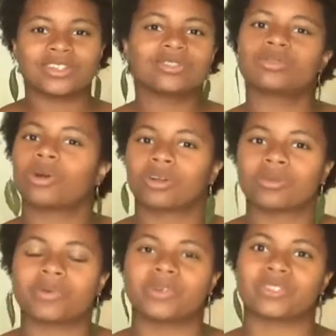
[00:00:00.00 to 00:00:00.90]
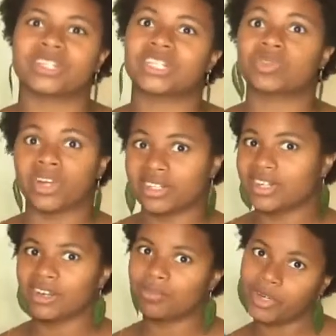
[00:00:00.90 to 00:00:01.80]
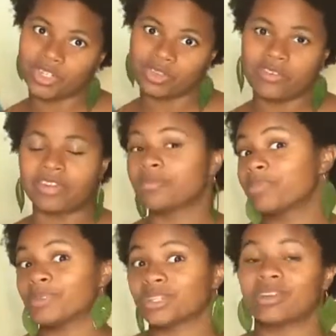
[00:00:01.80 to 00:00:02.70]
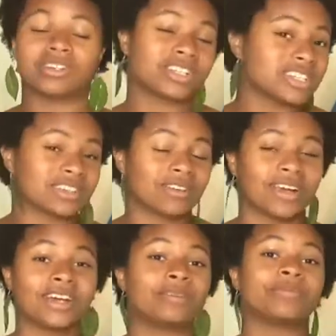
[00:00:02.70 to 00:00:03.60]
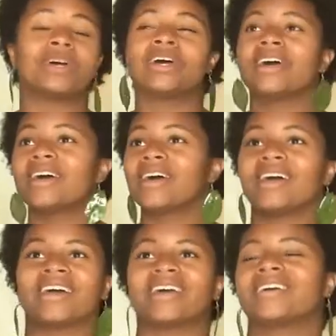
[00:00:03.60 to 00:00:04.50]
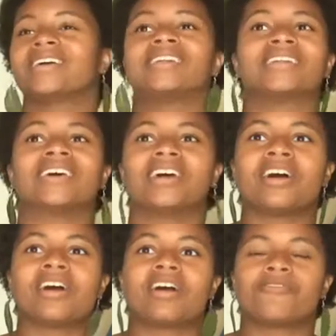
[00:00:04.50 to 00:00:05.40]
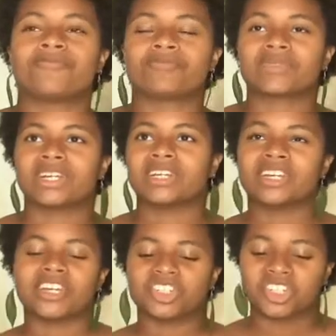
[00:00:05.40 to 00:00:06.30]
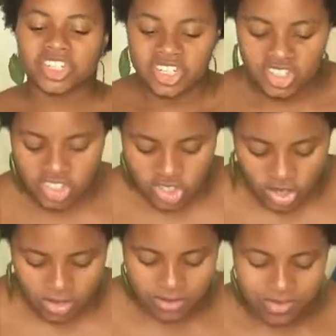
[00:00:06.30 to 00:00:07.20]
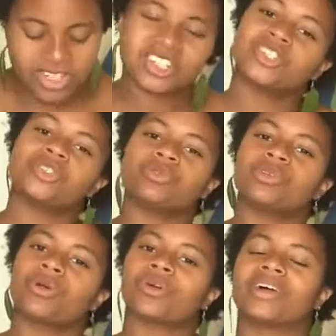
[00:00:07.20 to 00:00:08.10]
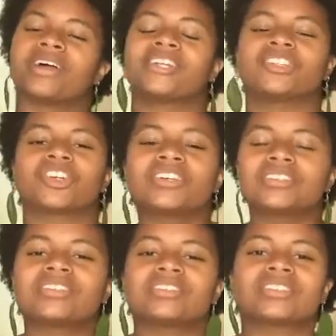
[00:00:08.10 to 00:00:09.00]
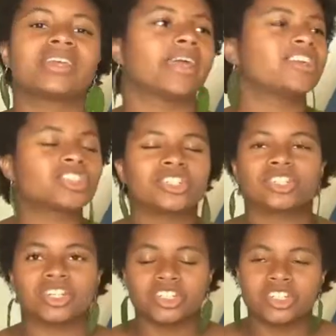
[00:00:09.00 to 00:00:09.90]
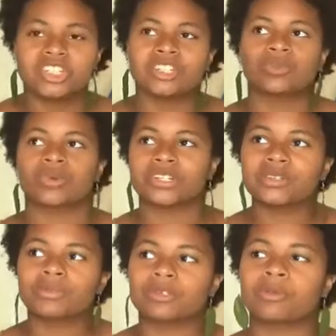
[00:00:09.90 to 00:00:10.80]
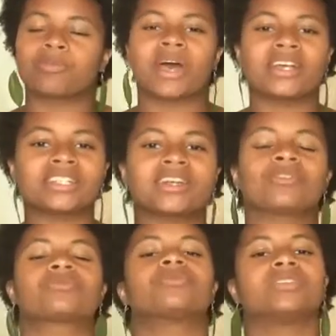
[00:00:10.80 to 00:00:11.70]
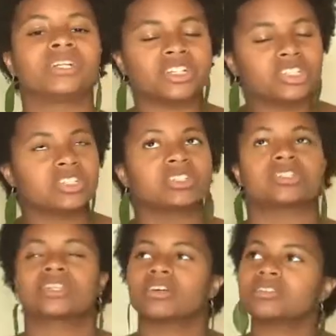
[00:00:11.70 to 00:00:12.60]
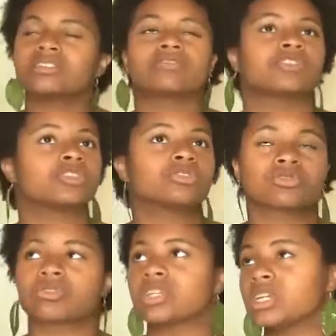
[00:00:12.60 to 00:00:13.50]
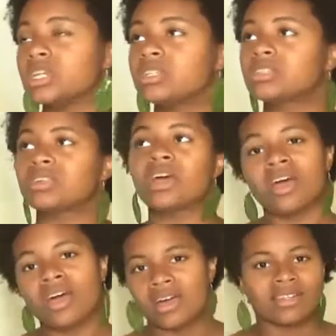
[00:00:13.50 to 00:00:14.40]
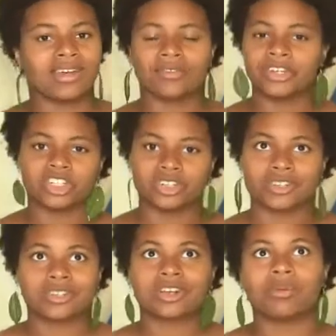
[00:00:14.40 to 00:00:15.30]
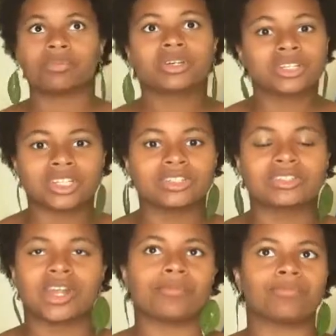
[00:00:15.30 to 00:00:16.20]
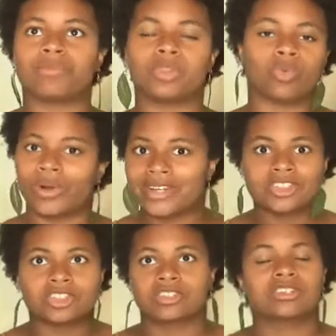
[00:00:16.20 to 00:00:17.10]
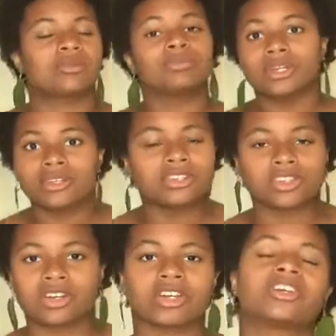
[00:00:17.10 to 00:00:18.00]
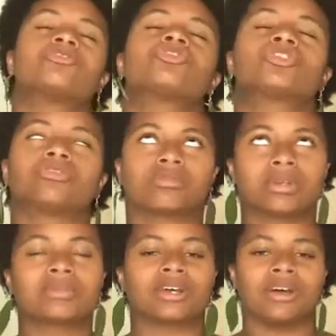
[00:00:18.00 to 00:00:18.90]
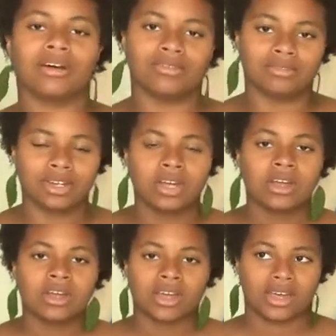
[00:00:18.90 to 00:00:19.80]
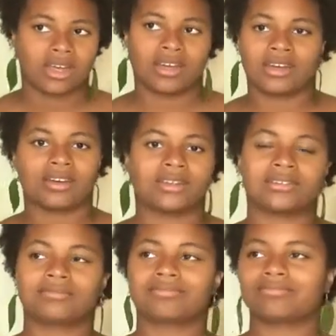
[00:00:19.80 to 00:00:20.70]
to do harder poses so I can take a picture of it and post it on Instagram, and it just doesn't do yoga any justice. The ancient teachings and wisdom that's been passed down through lineages and thousands of years through the East that the West just completely took and stripped of. And,